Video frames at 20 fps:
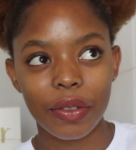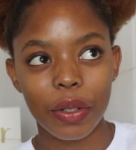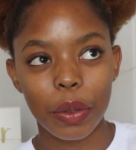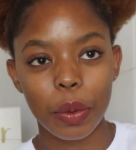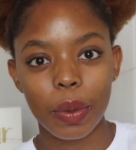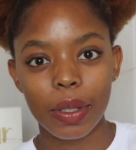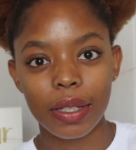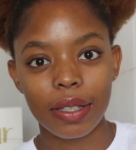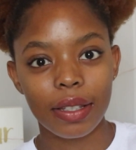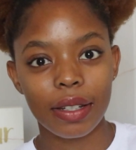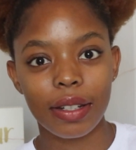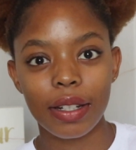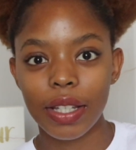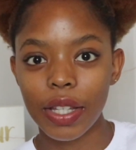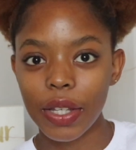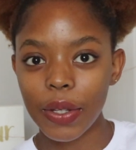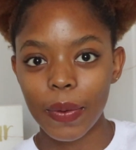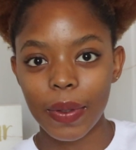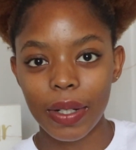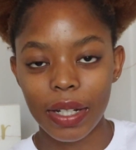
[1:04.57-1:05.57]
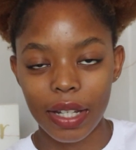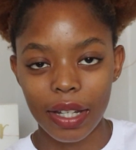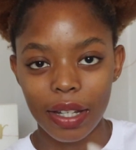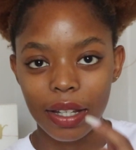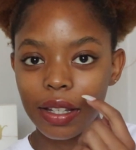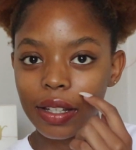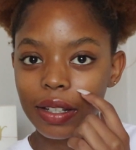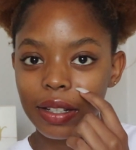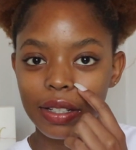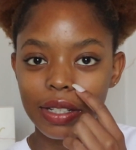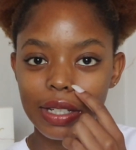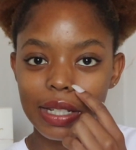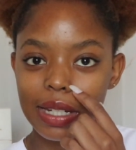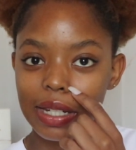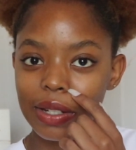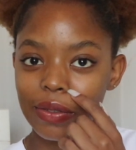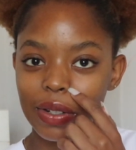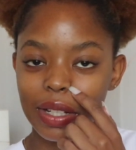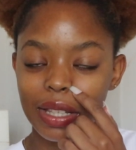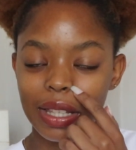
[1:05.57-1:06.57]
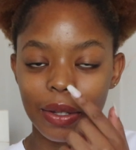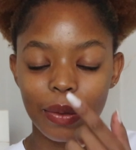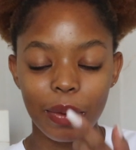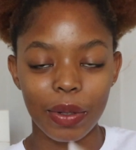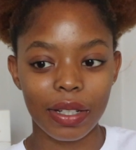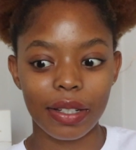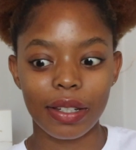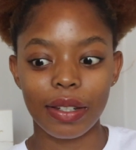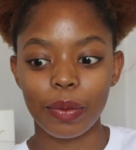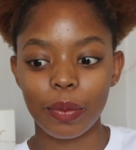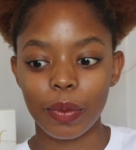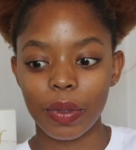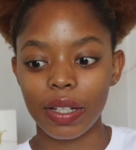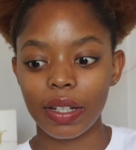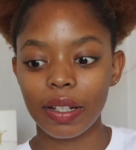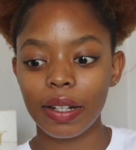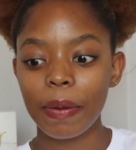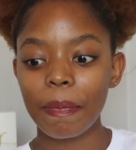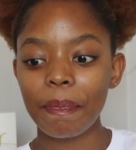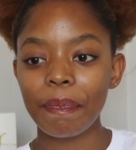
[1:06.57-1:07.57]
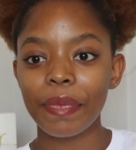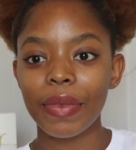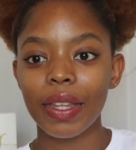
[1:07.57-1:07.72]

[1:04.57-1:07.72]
requested a Q&A because she really wanted one.